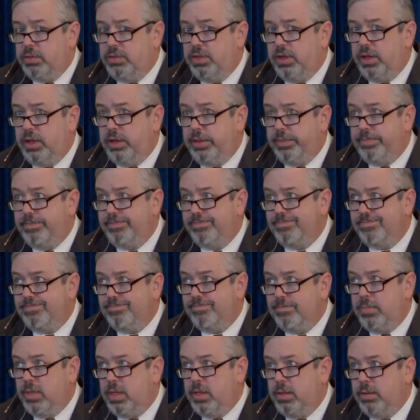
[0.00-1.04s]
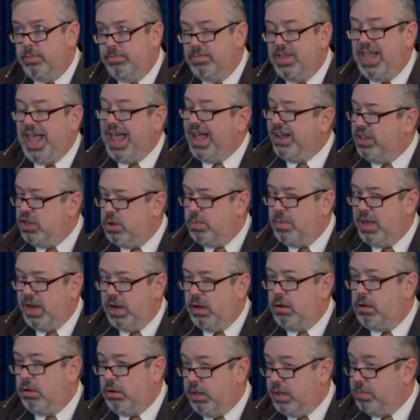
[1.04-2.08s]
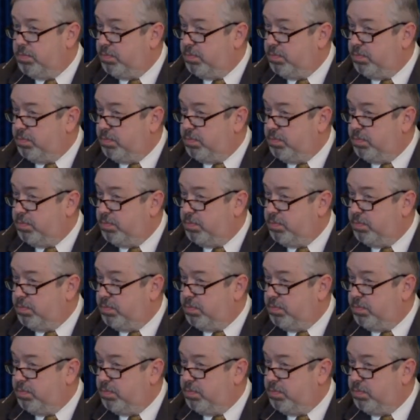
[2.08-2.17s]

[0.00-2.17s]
the ecumenical